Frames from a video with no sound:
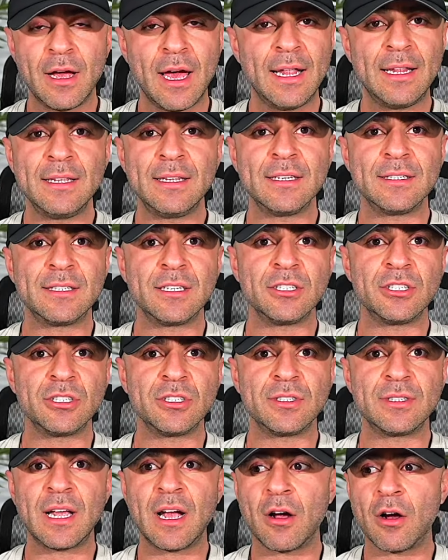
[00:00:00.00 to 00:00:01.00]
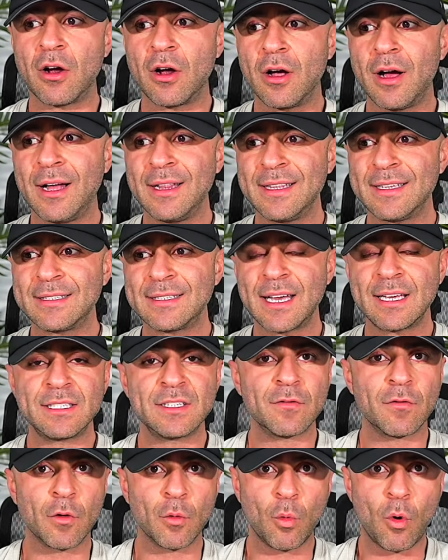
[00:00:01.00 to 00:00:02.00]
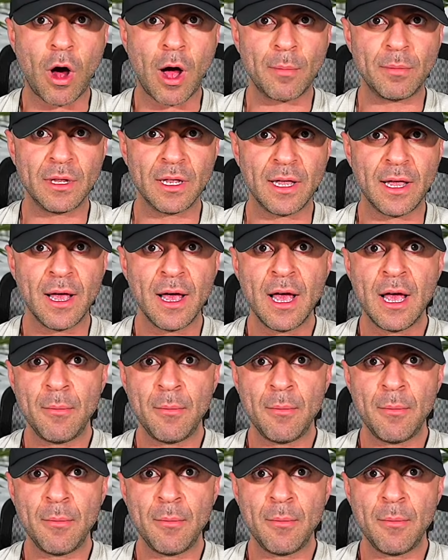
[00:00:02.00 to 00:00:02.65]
any decisions that are undecisive or wobbly.